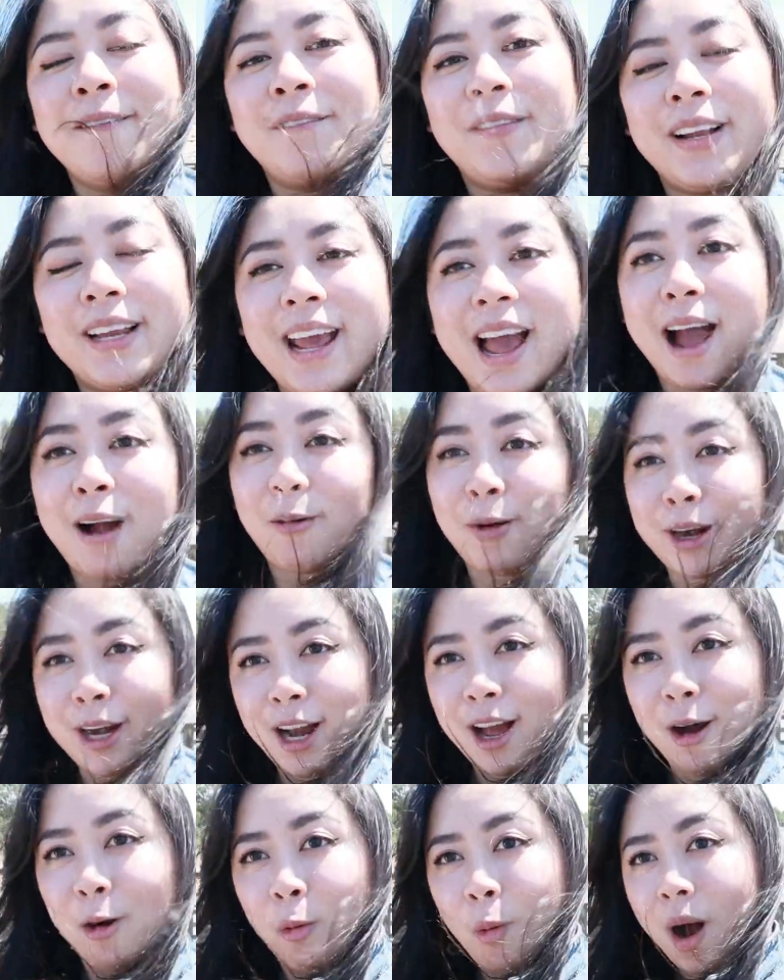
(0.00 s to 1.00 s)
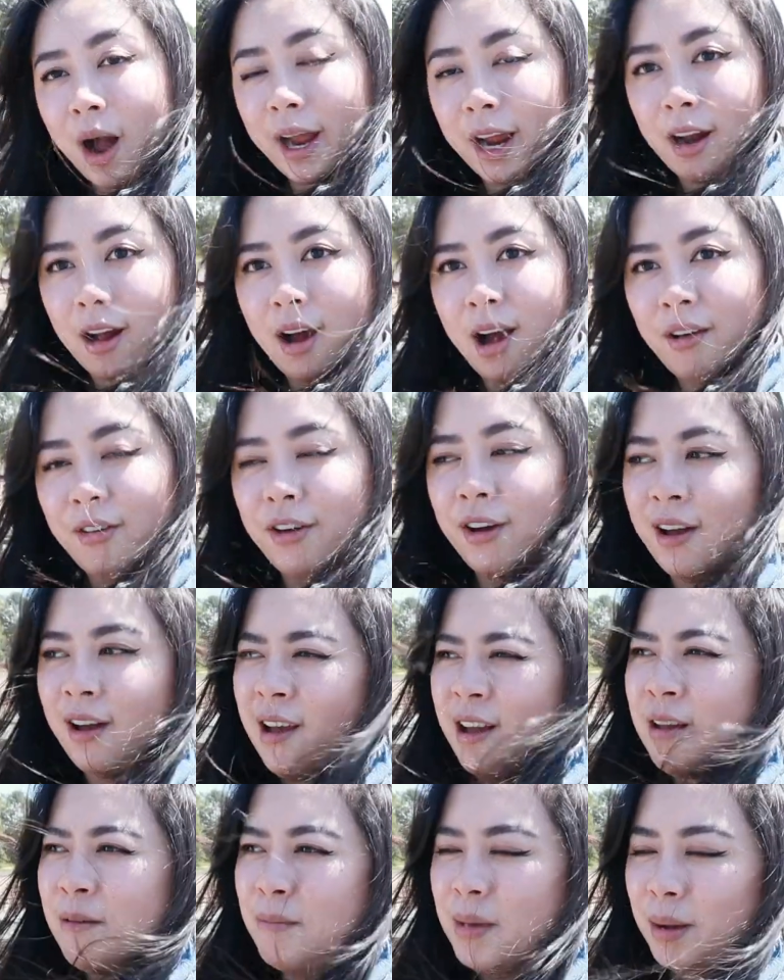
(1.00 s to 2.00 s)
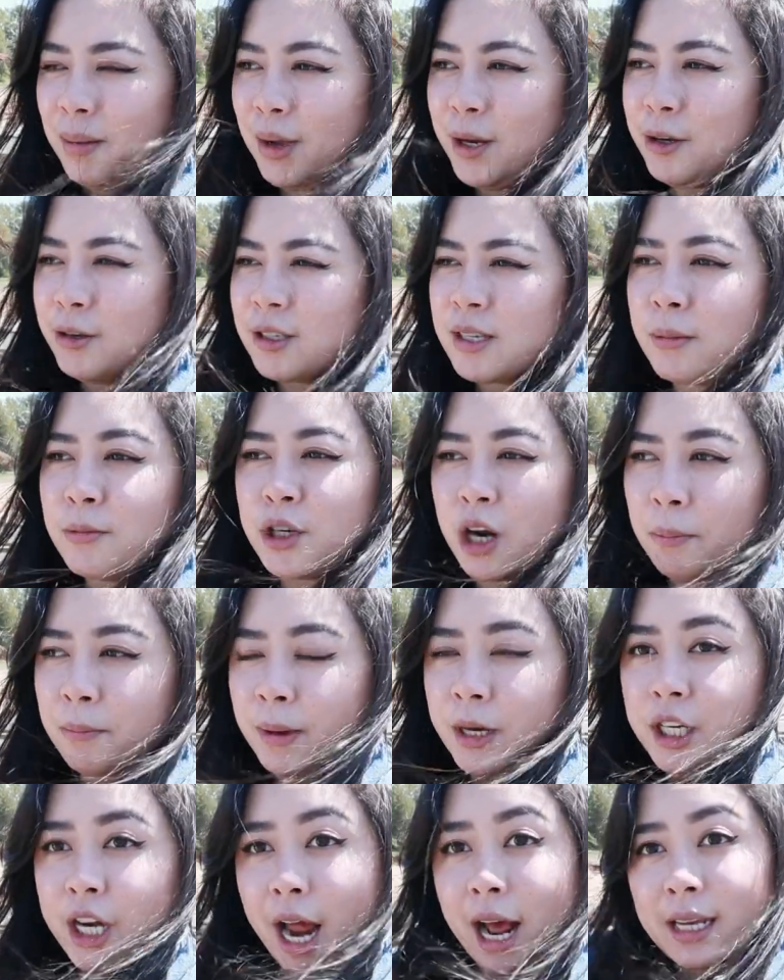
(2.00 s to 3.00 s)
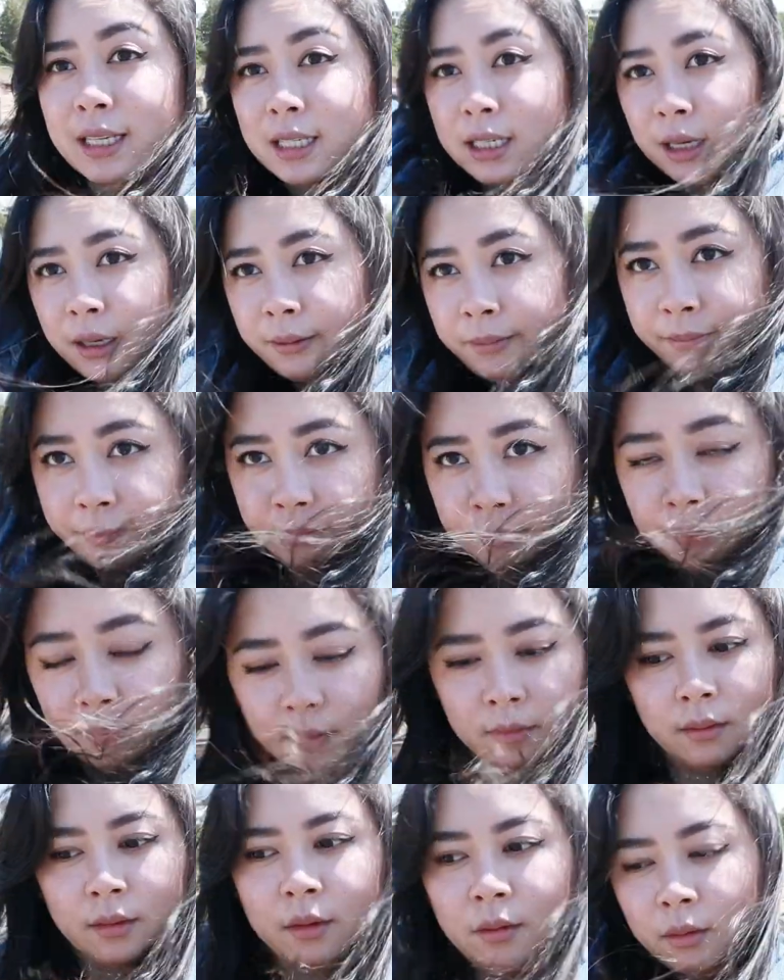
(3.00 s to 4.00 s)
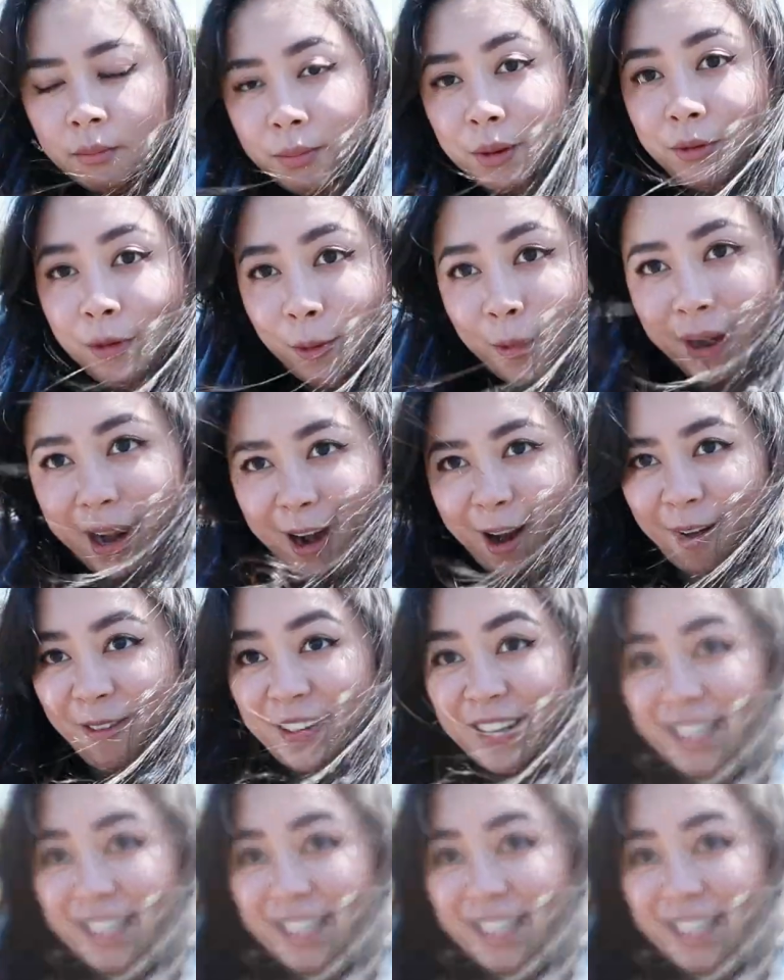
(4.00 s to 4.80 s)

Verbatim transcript: But yeah, we're gonna walk it off, maybe do some jumping jacks before we head off